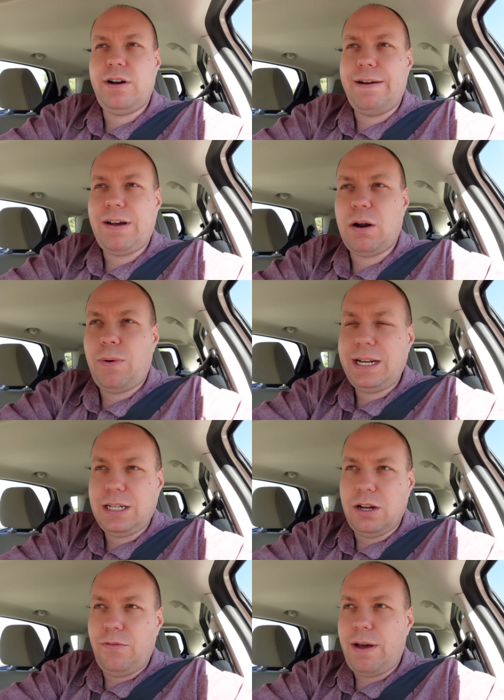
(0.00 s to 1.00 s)
I've got to wait
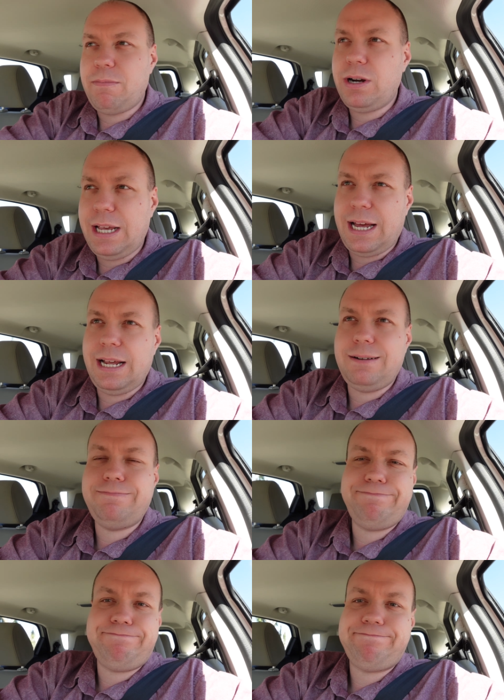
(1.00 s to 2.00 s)
till November to get it.
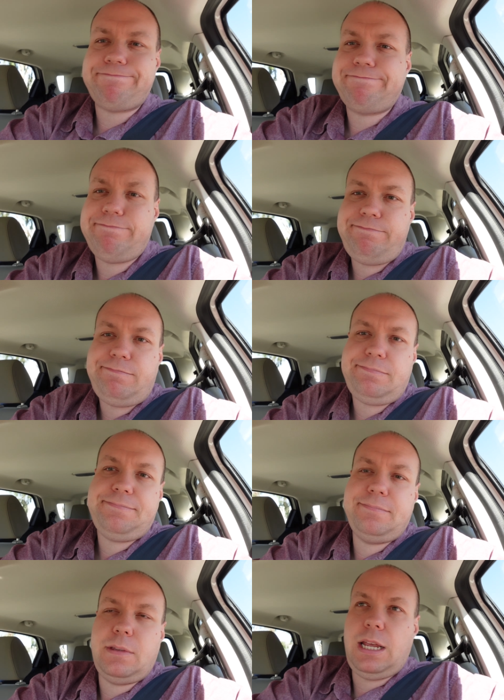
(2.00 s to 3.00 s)

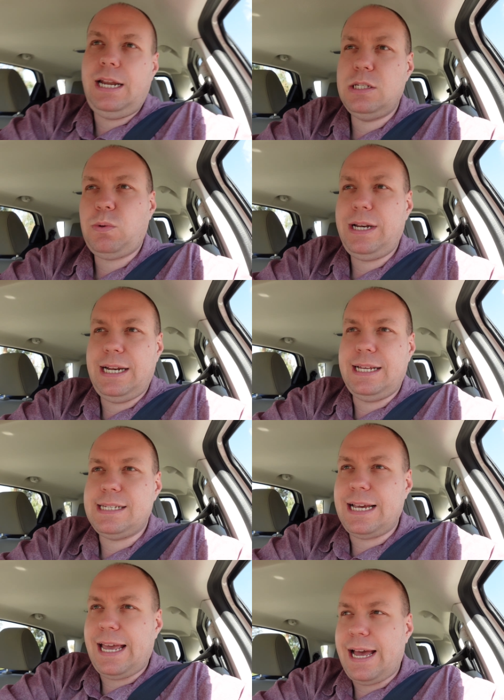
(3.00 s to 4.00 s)
It is what it is,
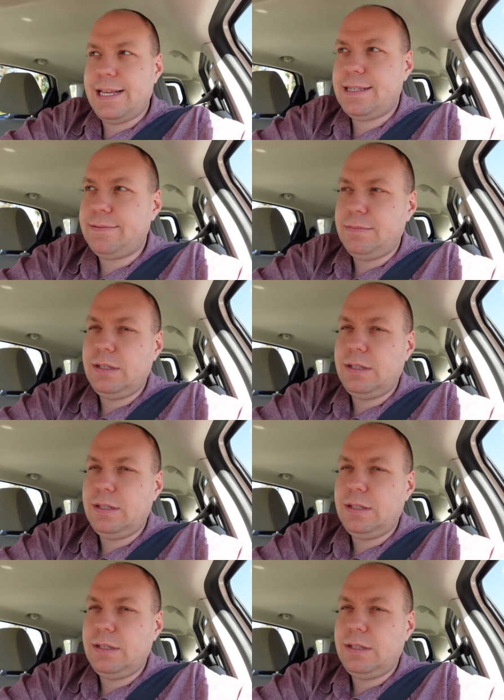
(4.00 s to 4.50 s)
I guess.